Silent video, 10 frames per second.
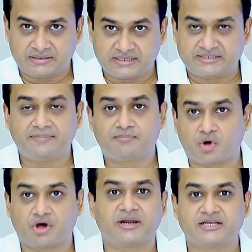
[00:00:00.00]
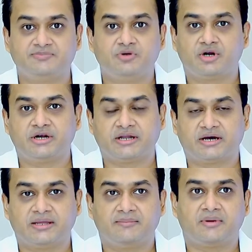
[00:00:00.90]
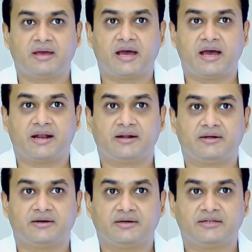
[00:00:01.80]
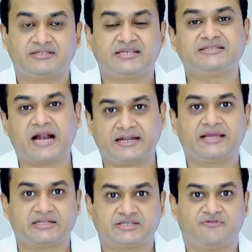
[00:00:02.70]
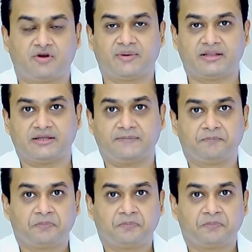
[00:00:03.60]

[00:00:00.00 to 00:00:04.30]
doesn't progress beyond a time, and it's a static encephalopathy.